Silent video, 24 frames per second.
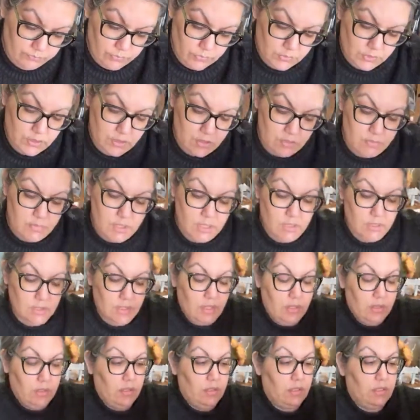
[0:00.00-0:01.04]
I'm gonna make
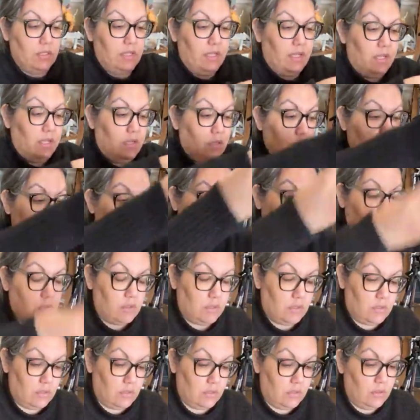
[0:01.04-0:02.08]
that the
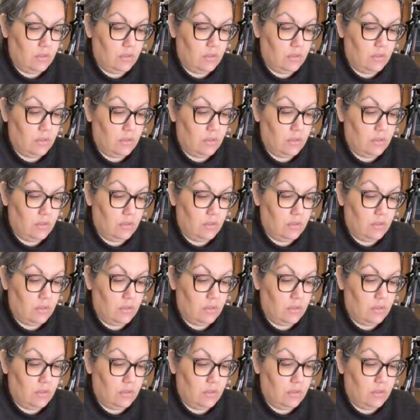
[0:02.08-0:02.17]
tails.